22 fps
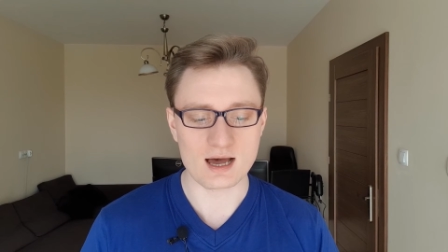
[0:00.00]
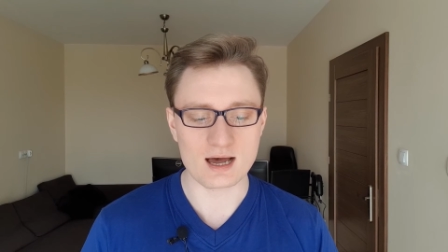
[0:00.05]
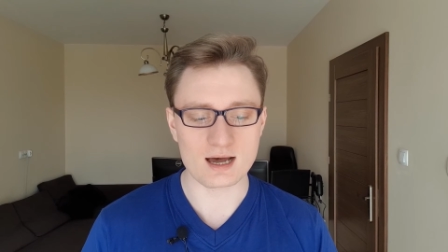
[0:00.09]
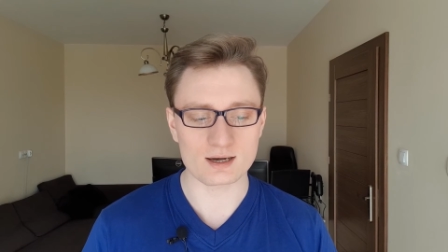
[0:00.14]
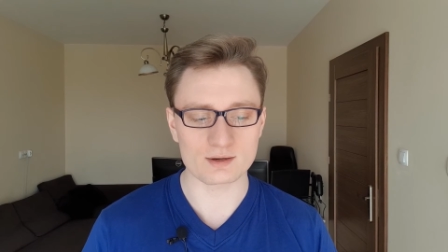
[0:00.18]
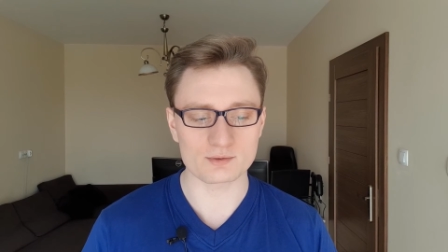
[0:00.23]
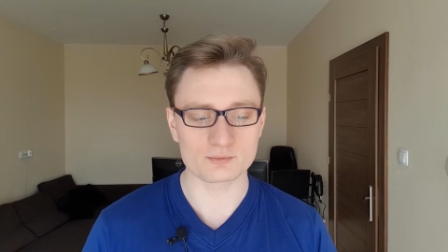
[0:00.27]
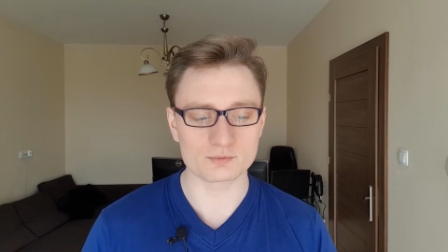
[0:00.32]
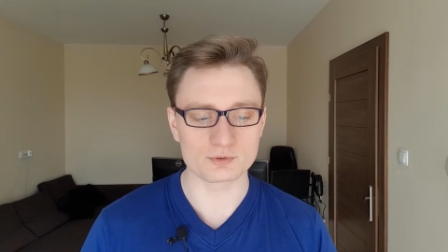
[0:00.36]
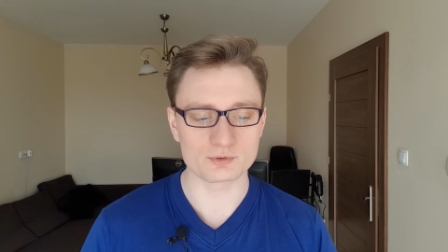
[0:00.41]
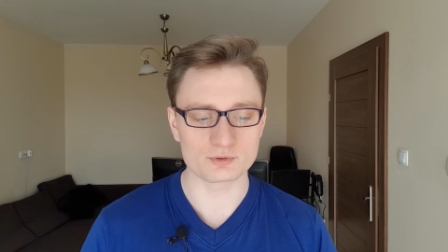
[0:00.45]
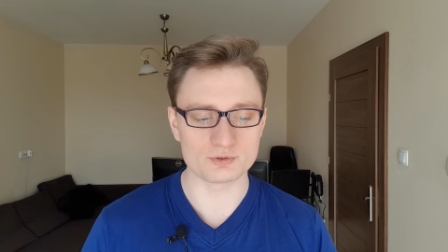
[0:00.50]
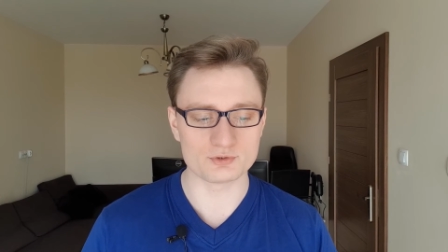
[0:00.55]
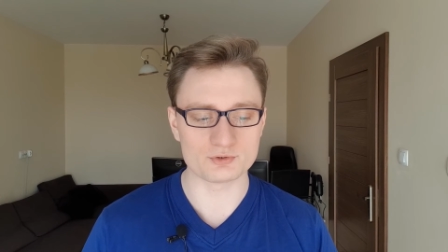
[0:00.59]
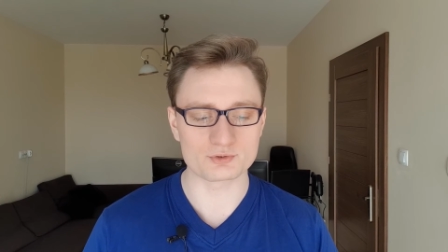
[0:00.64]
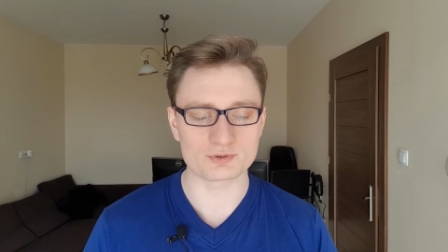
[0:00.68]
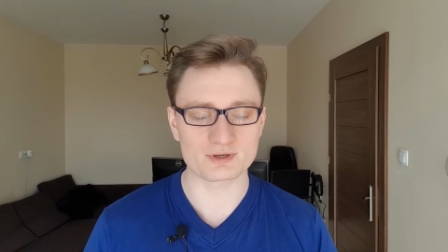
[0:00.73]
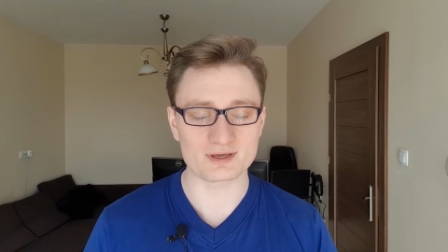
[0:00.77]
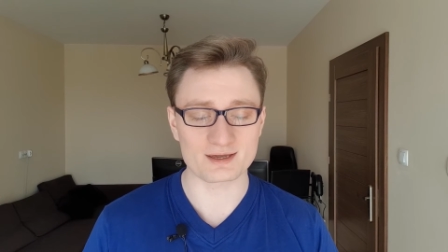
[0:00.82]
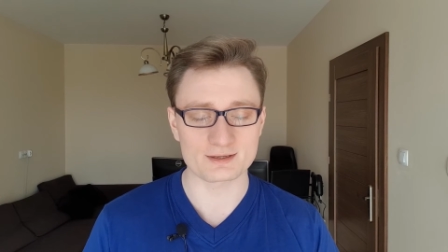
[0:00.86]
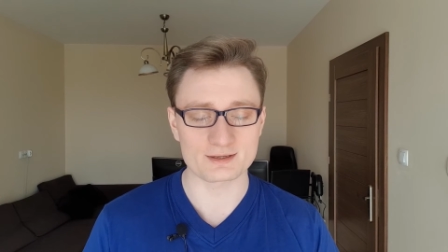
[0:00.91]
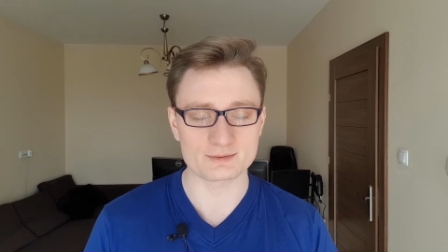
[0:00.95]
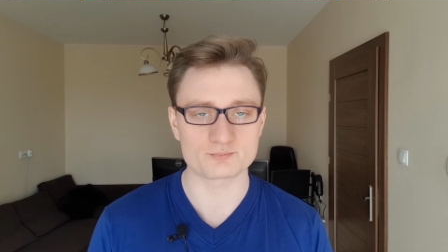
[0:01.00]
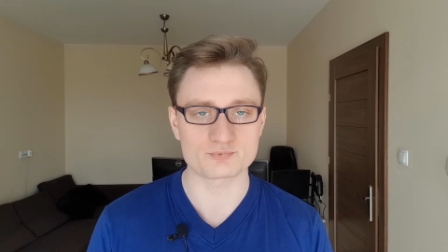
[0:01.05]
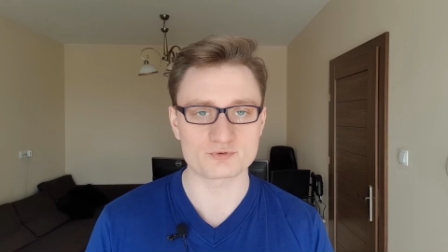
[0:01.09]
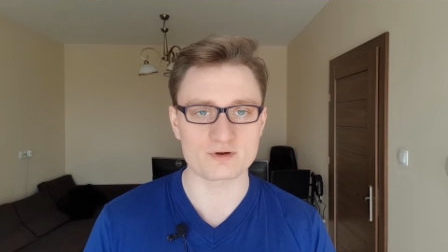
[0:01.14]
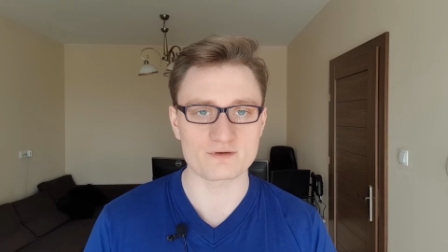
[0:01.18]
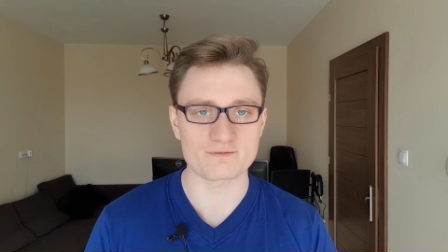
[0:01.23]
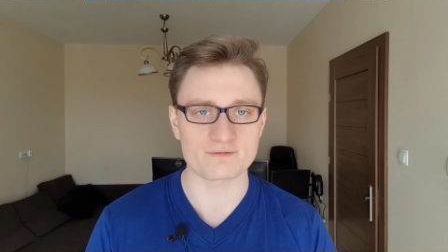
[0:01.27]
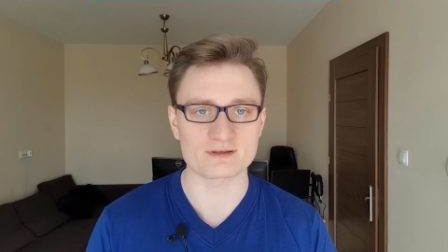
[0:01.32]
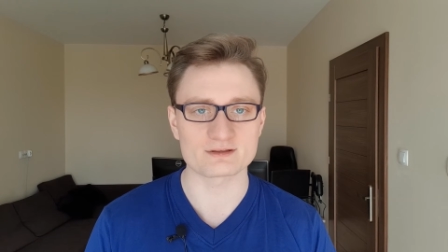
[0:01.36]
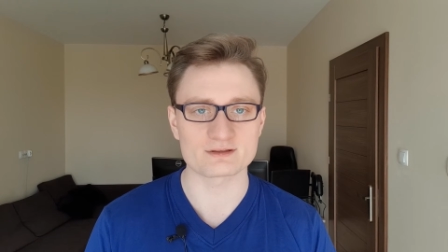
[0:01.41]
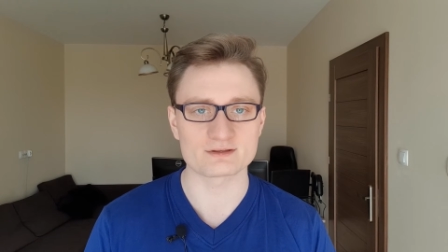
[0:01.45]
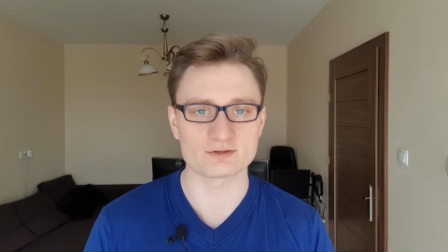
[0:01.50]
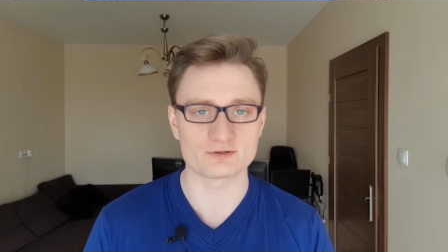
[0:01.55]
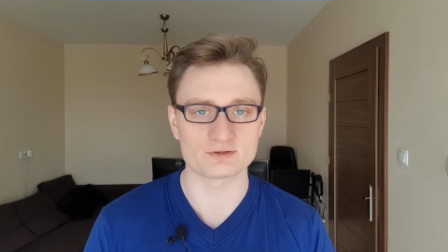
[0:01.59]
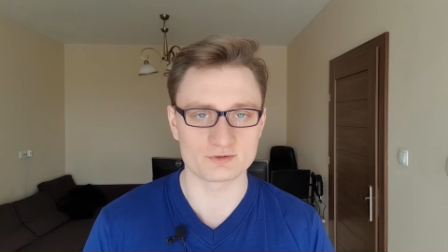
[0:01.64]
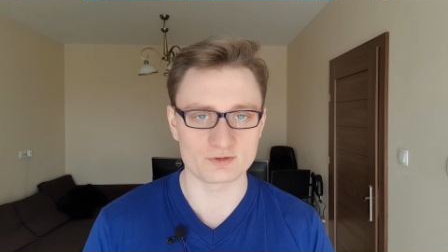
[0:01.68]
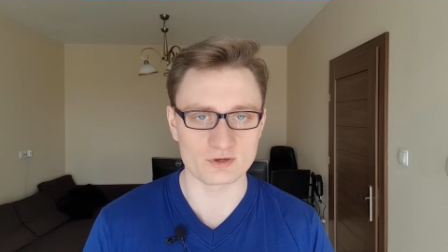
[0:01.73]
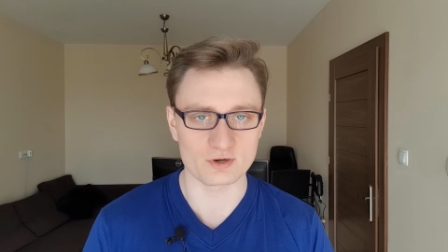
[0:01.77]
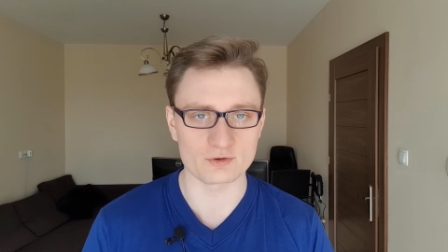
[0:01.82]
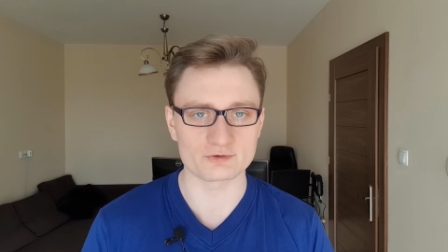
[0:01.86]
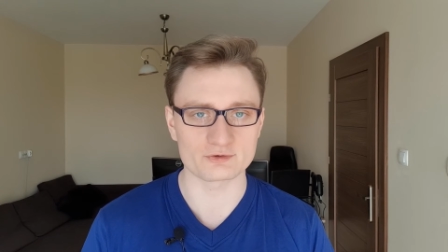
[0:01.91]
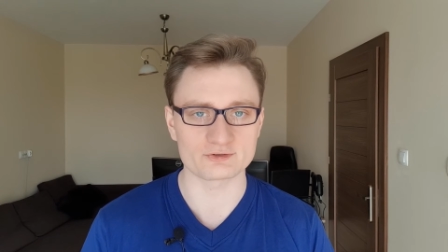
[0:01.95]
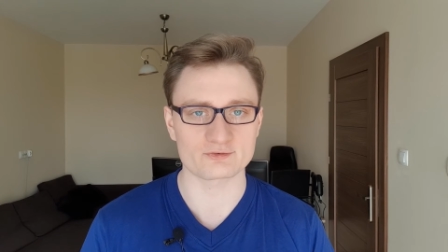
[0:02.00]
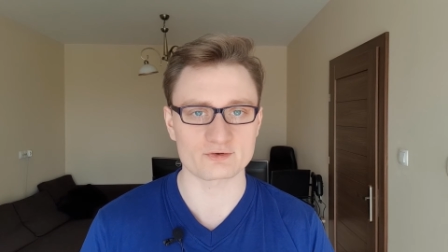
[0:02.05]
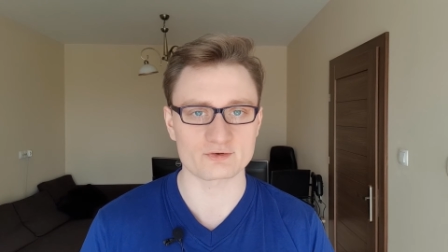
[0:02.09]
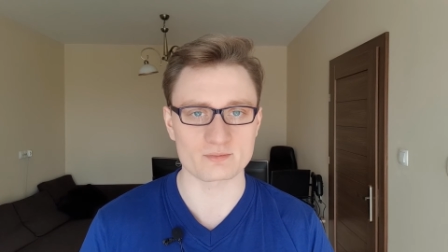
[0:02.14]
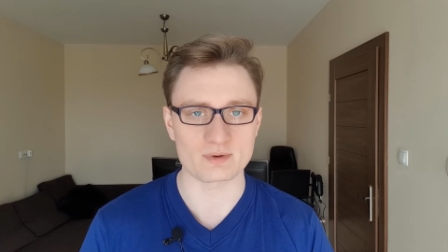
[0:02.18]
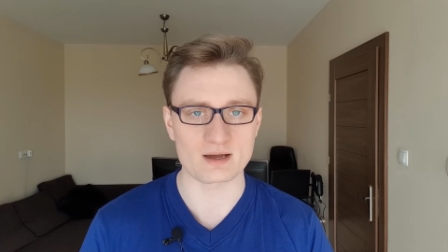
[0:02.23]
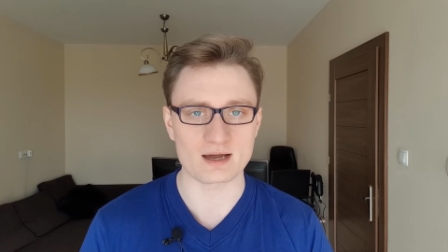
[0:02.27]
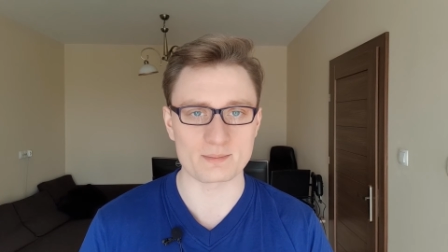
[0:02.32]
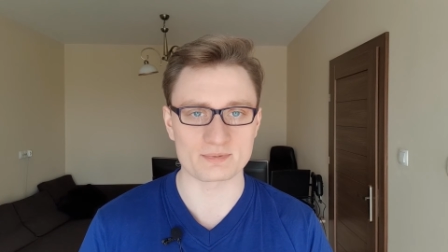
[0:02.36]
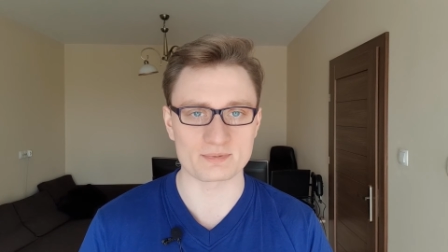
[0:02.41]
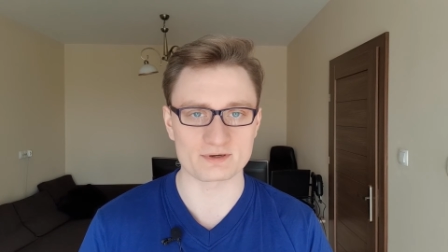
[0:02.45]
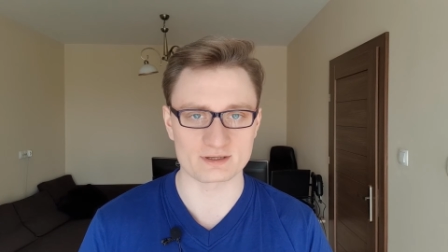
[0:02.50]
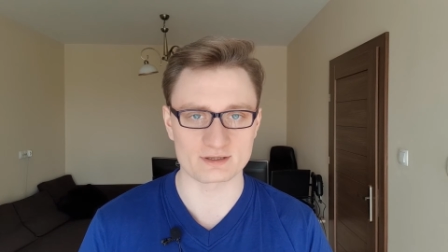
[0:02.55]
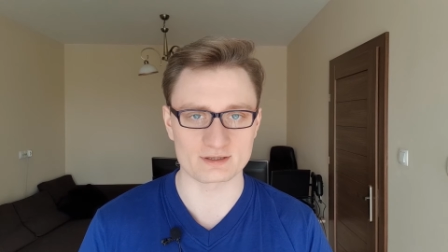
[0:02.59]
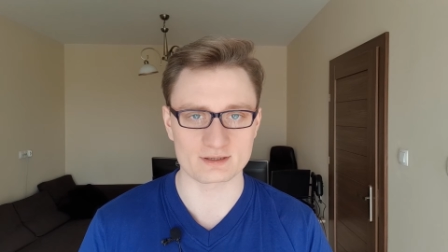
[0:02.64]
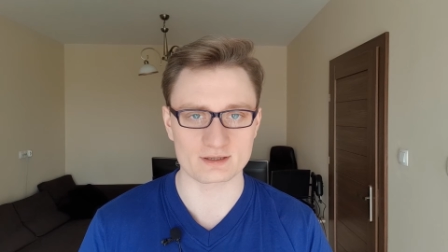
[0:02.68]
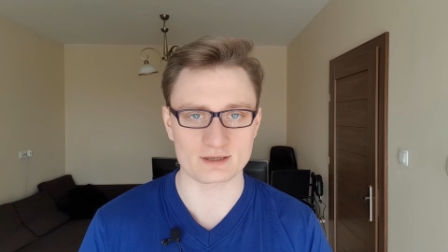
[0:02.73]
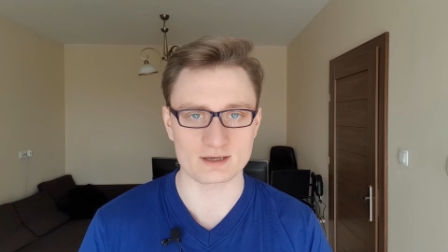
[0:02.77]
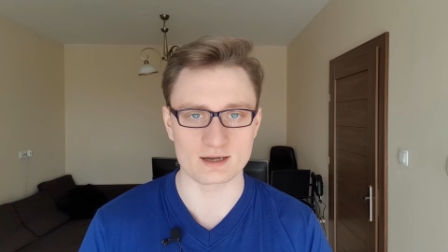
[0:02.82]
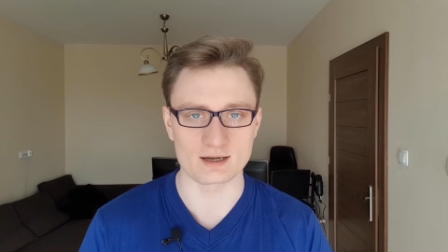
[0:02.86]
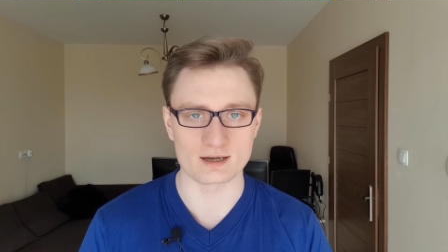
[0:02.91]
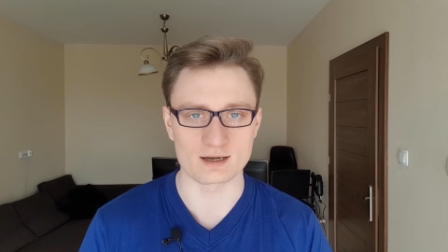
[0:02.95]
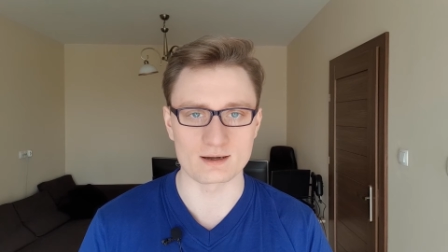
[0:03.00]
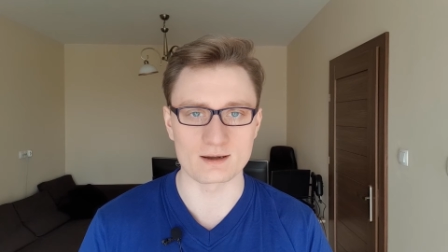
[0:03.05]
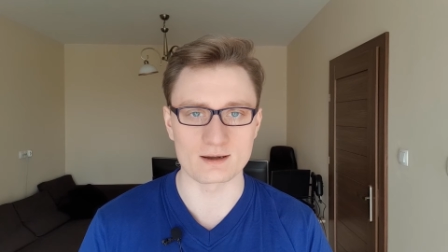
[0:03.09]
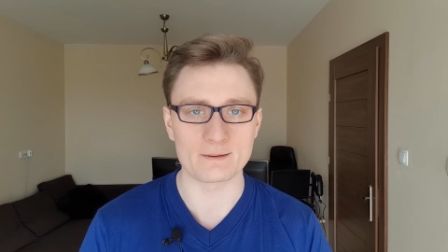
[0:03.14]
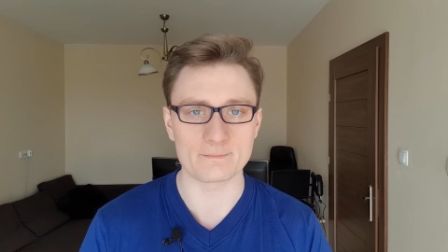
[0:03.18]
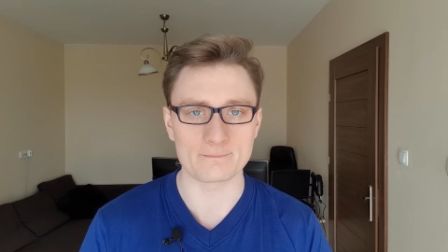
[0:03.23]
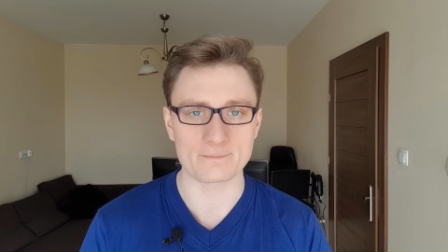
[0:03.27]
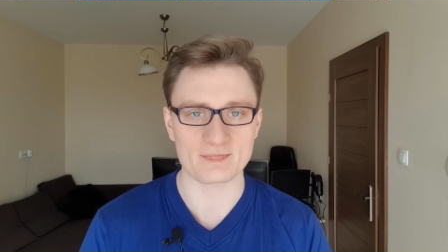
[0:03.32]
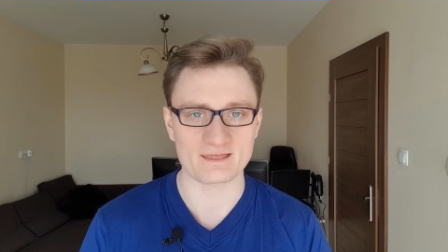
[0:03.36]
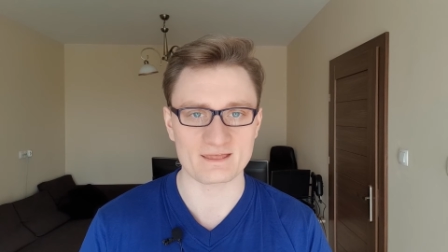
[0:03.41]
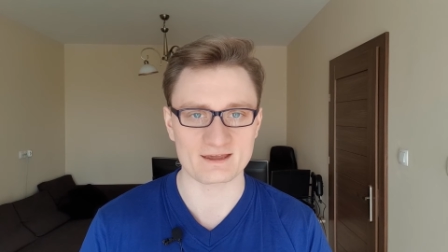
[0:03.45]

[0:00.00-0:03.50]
how you can prevent those from happening uh,